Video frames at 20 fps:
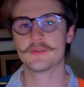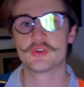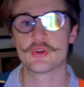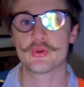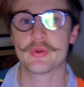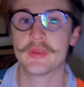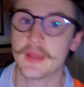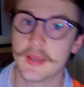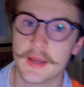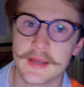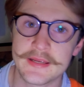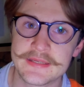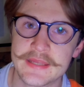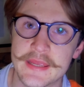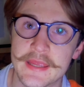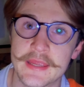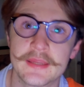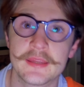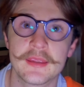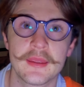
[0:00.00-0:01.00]
the journey I
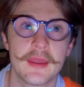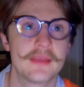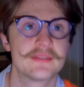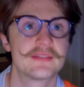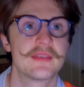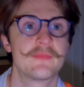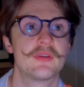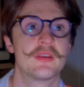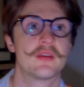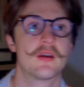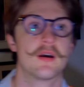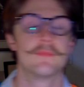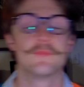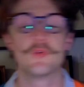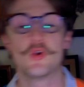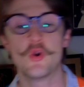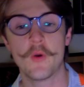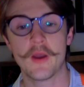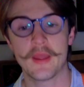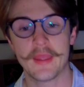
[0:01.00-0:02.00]
take as I
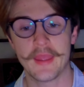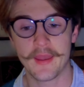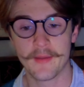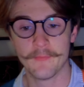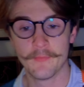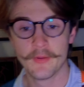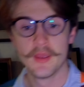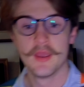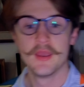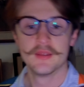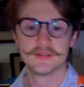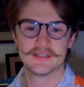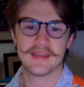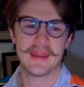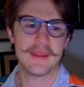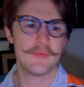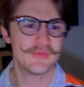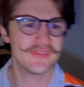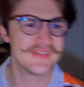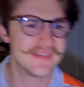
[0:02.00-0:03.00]
become who I am.
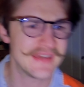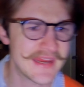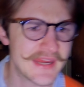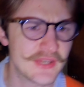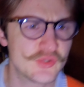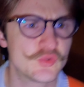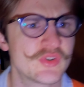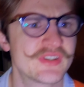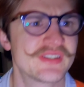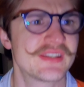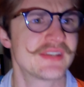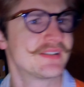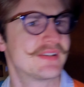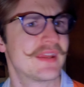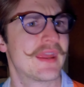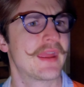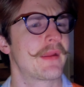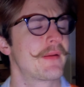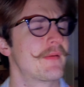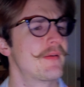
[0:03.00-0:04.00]
Today was an interesting
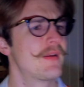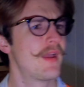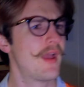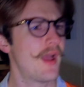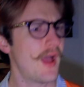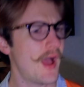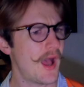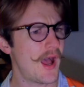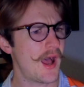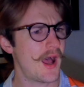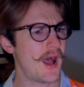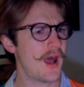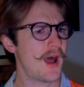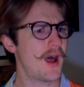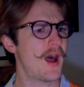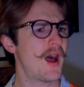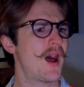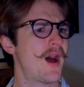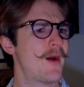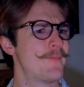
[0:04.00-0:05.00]
day.
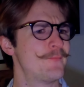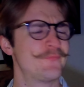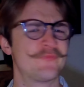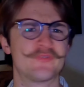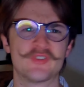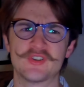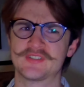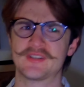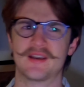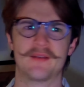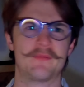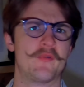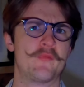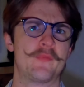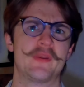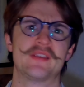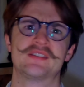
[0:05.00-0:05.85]
Um, first item of